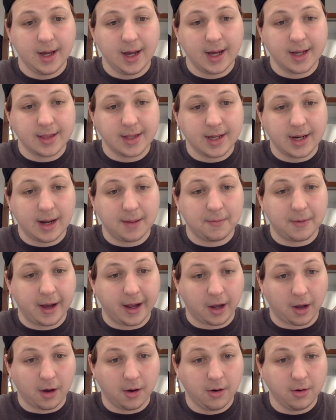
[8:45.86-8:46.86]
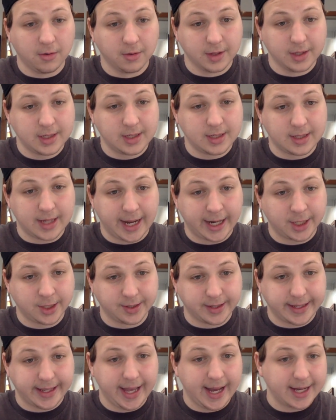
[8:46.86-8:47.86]
And then I'm like, oh, this is
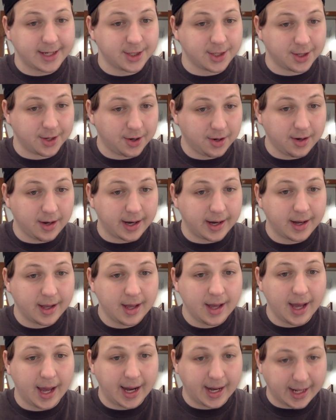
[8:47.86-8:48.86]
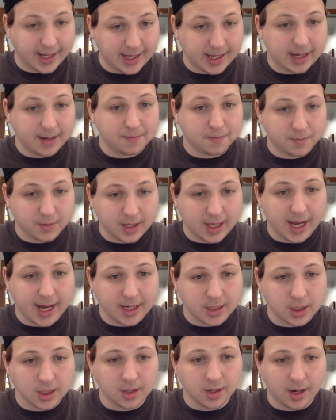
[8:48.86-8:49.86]
actually catching on. And it kept
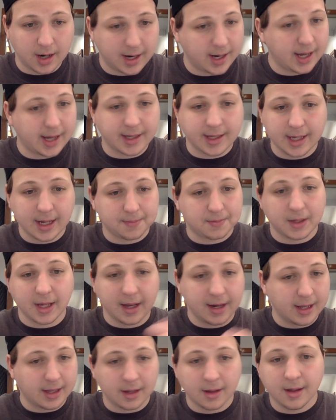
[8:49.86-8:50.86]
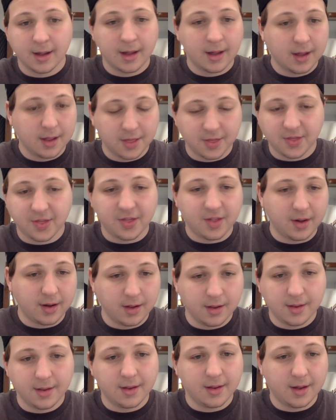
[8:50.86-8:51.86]
catching on. I kept getting
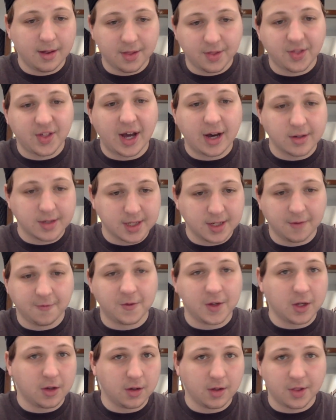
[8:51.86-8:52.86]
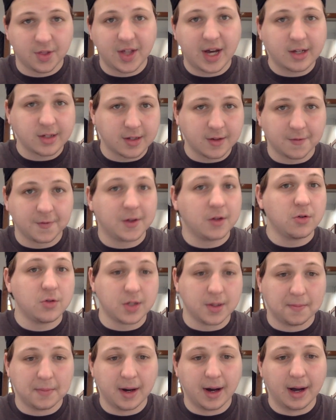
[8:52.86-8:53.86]
1,000
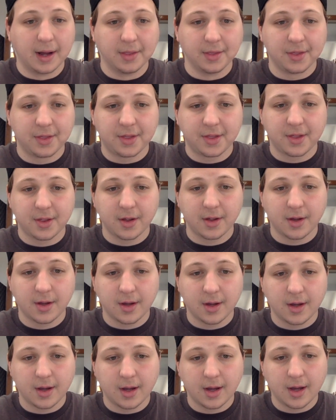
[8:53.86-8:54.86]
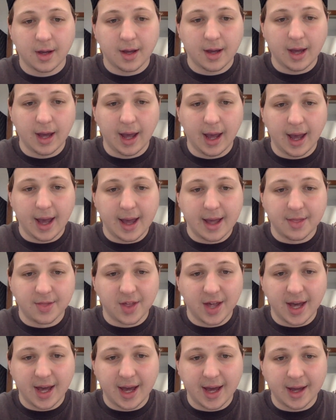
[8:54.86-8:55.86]
views a month. And
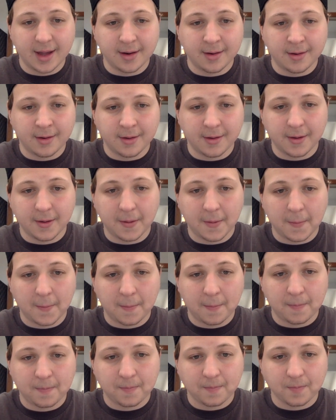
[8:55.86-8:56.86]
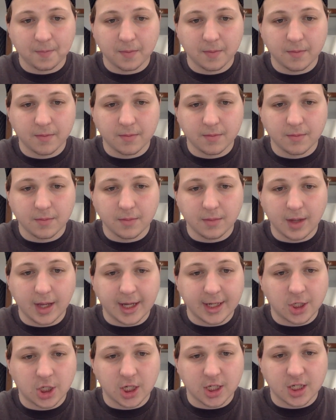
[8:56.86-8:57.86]
then
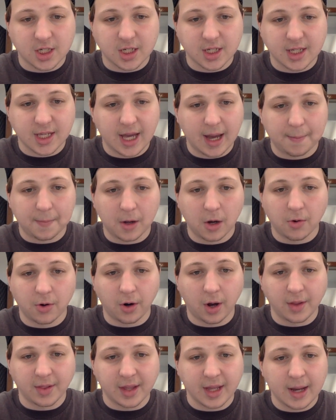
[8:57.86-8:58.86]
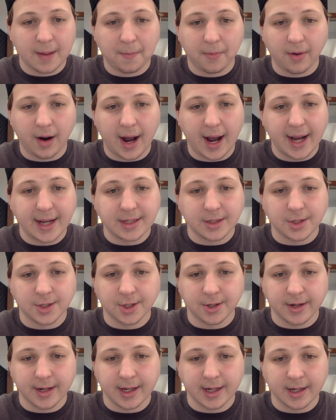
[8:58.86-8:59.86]
it just kept going on the uprise
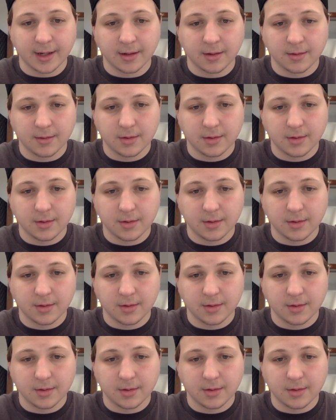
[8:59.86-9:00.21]
during